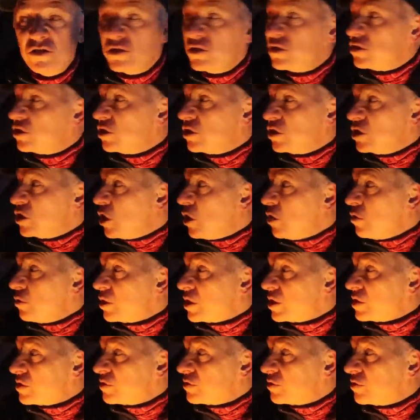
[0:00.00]
to
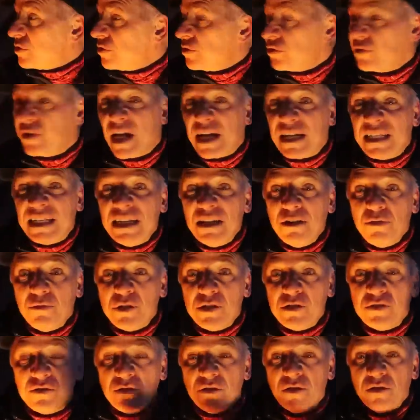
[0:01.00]
notice that he
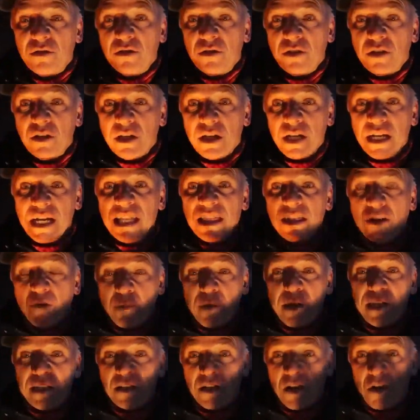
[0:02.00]
was in the
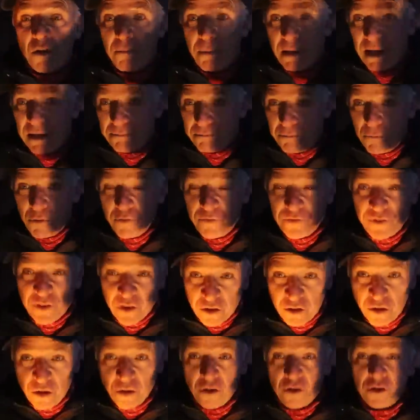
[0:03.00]
window by moving
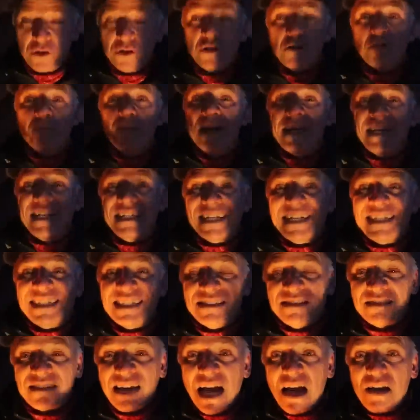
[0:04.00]
the curtain or making
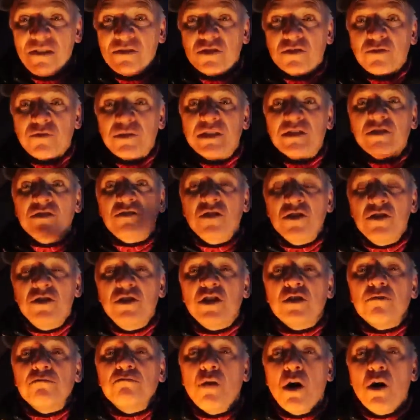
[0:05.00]
any sound. So he stood
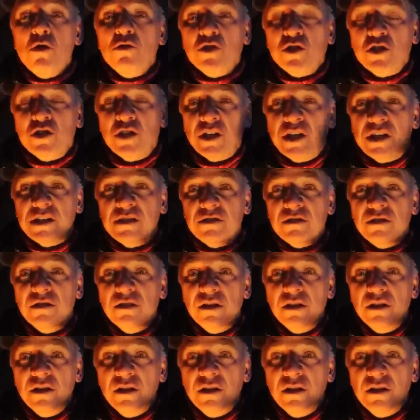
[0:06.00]
there motionless